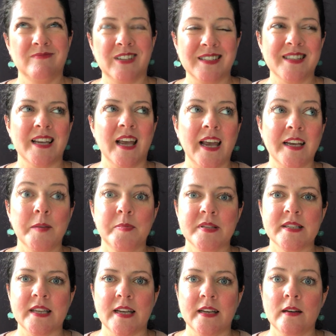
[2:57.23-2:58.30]
I'd say
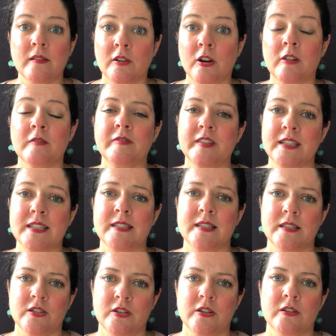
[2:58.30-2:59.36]
80%, the conflict is
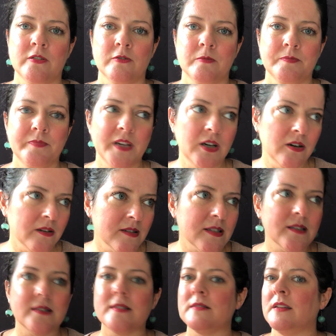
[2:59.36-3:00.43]
internal, because
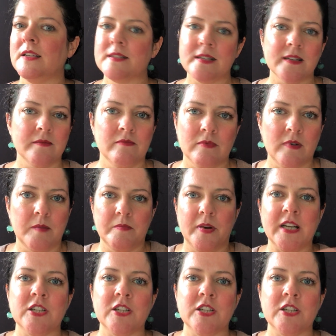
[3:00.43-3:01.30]
it's by